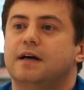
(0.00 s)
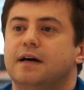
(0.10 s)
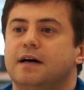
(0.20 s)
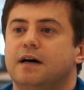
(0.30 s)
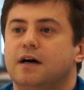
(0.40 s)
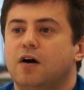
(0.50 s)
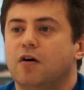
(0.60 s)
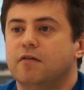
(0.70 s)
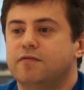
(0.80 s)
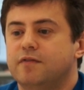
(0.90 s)

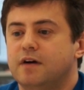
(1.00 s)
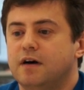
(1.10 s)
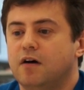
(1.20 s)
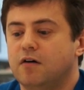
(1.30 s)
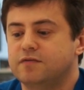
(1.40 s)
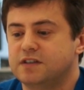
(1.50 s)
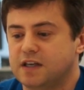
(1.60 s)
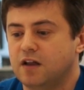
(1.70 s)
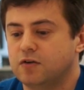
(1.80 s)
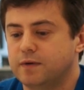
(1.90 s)
of this
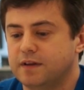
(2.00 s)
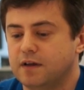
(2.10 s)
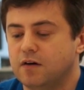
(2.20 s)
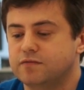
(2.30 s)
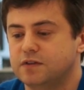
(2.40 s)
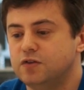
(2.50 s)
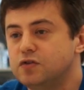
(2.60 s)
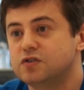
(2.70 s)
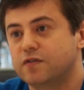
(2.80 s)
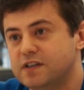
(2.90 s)
algorithm, of the
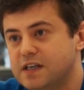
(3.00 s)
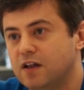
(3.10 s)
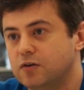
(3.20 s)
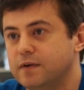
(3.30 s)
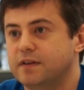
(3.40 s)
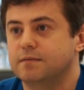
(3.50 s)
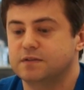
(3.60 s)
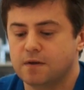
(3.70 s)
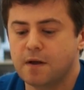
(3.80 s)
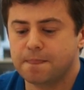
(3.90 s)
use of these
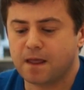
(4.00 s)
algorithms. Okay.